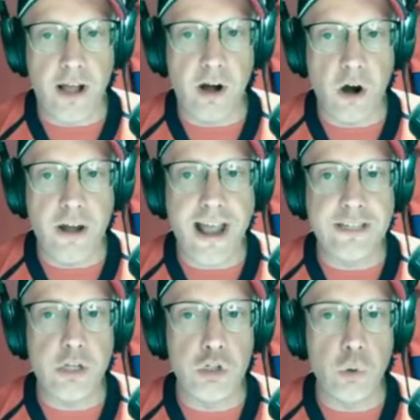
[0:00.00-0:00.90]
Reinhart
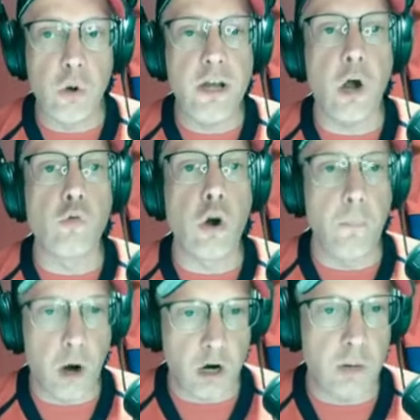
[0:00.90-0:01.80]
has enjoyed a
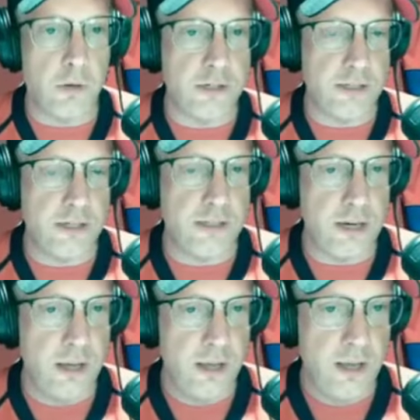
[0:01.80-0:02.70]
remarkable
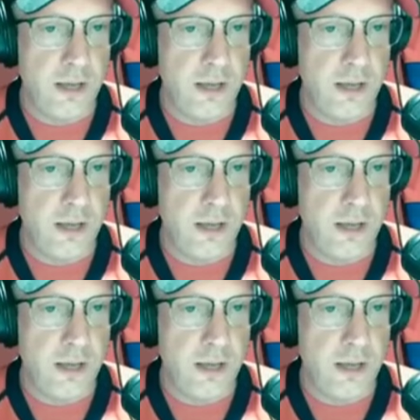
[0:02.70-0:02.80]
season,